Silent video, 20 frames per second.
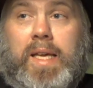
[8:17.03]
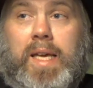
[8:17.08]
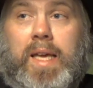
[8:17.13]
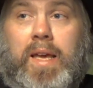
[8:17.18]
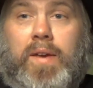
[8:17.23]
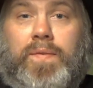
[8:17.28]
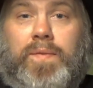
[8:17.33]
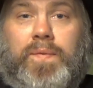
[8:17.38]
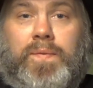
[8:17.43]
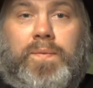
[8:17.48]

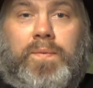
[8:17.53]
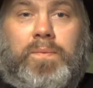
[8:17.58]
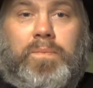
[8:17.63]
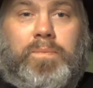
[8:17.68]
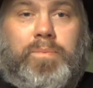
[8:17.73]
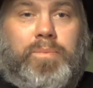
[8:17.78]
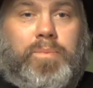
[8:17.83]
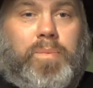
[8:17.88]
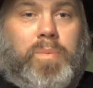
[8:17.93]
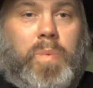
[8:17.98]
if
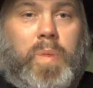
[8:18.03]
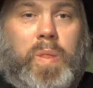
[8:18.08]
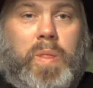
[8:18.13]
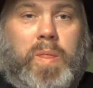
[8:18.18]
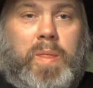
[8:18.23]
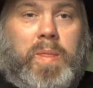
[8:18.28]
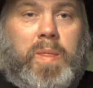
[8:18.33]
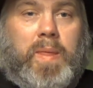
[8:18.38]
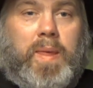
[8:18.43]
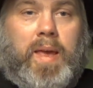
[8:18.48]

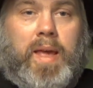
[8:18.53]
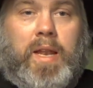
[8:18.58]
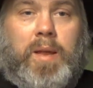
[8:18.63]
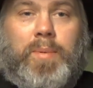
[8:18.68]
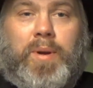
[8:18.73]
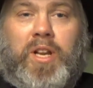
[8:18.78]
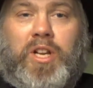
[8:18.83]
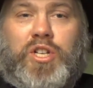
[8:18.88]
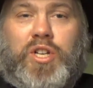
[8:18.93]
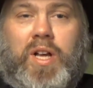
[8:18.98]

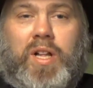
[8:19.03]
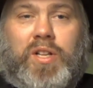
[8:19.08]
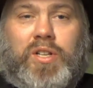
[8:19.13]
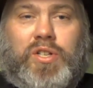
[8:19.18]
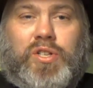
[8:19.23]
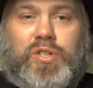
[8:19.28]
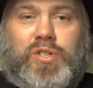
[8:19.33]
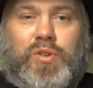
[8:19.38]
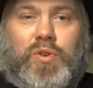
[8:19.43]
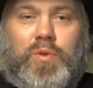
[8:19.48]
anybody
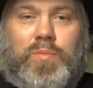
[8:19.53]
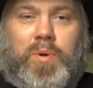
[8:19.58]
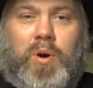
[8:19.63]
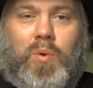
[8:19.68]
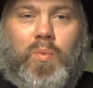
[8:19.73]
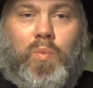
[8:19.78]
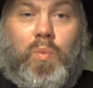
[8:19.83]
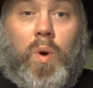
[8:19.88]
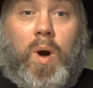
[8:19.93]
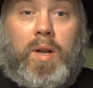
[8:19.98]
challenges you
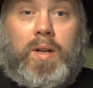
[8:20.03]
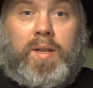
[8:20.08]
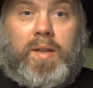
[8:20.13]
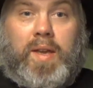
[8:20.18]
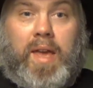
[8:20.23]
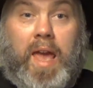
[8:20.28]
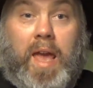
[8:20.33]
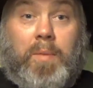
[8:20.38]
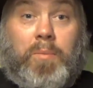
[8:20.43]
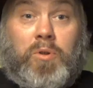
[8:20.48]
about what
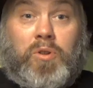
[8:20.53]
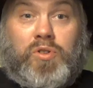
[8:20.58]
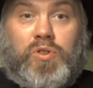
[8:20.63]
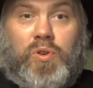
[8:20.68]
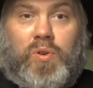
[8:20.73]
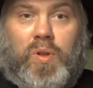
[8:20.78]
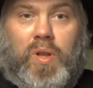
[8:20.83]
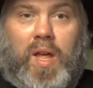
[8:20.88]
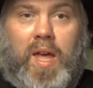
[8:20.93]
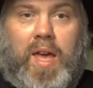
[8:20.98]
gamers
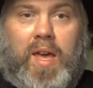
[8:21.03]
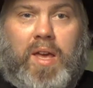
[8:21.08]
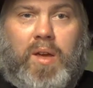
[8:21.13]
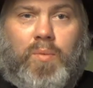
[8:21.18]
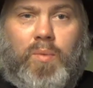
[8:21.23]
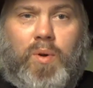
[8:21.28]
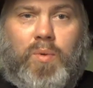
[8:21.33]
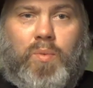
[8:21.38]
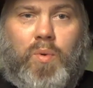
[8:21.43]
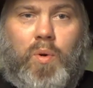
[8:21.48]
are like
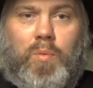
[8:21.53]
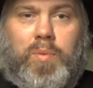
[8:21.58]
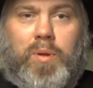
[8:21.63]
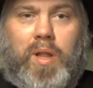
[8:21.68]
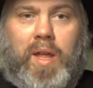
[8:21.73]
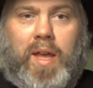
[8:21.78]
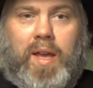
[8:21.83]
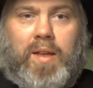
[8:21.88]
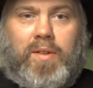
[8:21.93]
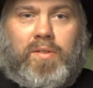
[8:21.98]
and what
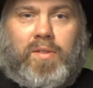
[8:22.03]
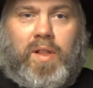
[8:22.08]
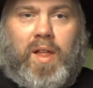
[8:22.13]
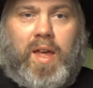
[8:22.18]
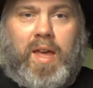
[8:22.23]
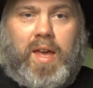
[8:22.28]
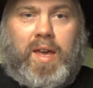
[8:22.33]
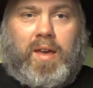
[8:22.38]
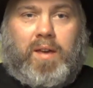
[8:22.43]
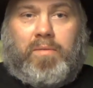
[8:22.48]
role-playing is
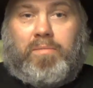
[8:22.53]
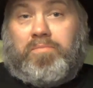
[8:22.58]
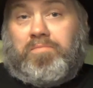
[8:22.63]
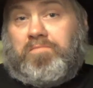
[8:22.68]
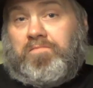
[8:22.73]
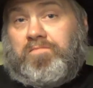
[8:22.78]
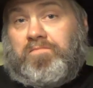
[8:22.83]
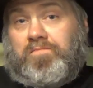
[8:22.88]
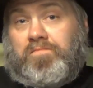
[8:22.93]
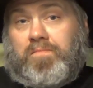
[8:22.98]
like,
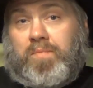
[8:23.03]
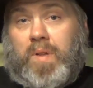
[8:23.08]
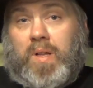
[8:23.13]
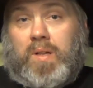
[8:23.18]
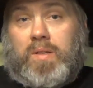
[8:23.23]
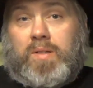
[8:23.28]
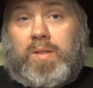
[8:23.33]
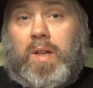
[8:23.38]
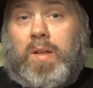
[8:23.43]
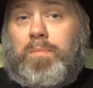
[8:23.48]

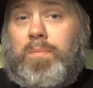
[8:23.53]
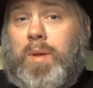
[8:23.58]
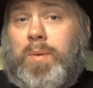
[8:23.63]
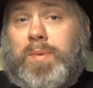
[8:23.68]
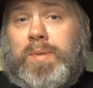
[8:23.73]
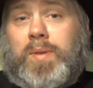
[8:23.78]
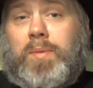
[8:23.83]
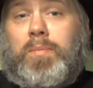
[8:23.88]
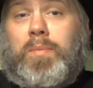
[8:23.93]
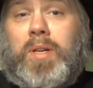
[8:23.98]

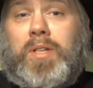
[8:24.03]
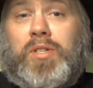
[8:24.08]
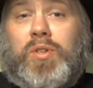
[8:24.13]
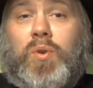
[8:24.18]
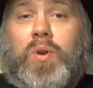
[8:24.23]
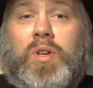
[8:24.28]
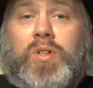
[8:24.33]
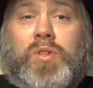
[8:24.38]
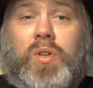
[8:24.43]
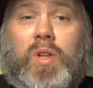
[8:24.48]
maybe some of my
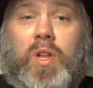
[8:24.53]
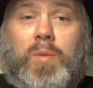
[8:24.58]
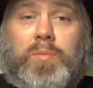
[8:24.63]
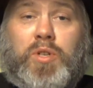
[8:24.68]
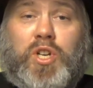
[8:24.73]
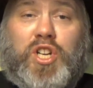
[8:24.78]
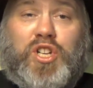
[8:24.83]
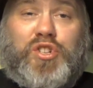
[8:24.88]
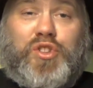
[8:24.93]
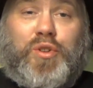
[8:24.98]
stories will help
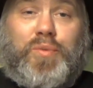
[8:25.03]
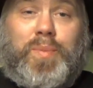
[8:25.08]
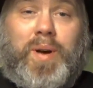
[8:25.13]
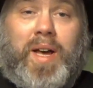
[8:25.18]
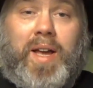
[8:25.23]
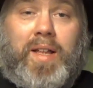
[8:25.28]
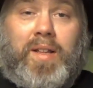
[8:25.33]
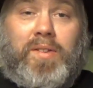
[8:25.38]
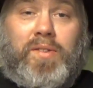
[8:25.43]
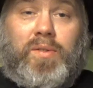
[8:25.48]
change their
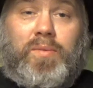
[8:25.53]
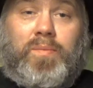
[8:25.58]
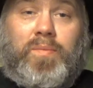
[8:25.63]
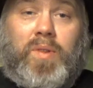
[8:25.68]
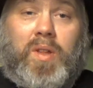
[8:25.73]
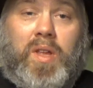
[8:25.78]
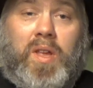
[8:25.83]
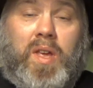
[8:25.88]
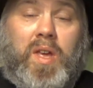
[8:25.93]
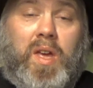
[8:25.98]
minds.
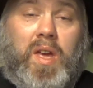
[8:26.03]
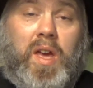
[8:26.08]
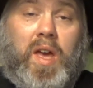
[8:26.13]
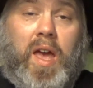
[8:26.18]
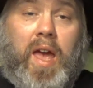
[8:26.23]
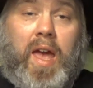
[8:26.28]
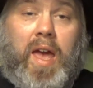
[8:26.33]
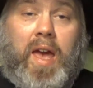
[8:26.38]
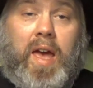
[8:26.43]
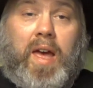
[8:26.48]

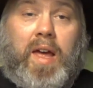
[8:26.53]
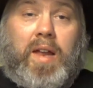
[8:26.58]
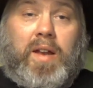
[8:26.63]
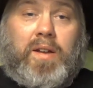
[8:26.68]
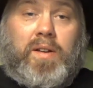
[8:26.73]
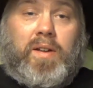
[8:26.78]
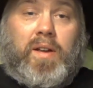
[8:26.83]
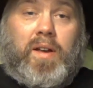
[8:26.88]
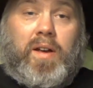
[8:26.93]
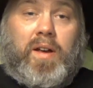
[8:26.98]

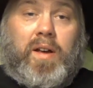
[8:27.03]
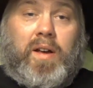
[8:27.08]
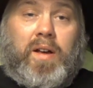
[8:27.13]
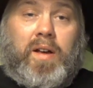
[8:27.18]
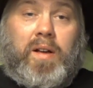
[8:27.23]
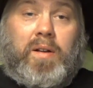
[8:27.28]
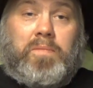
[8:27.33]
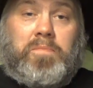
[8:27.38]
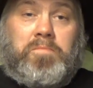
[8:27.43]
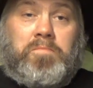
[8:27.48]

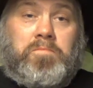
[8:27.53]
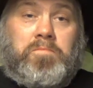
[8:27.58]
And,